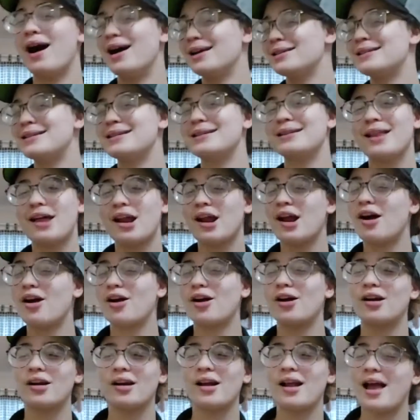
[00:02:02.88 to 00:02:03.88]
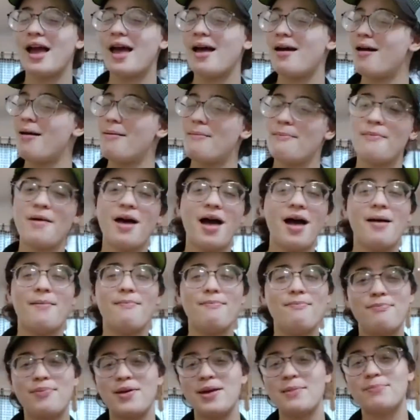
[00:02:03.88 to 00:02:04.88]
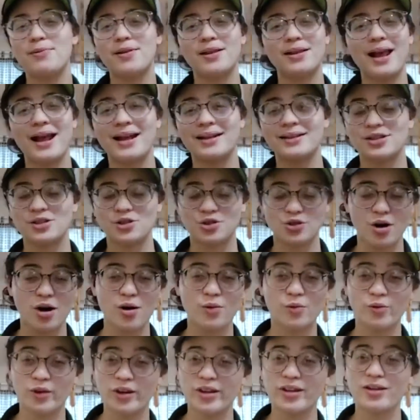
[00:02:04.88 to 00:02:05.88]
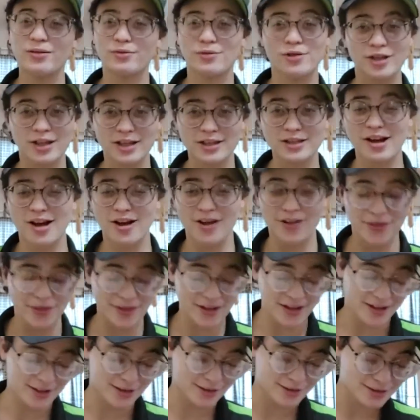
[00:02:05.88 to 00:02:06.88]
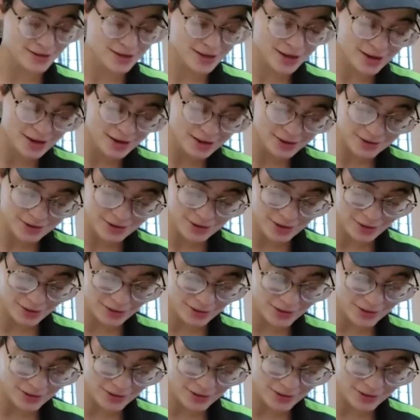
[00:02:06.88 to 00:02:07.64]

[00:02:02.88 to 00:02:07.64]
I see a lot of art and people like to draw really, really tall things. So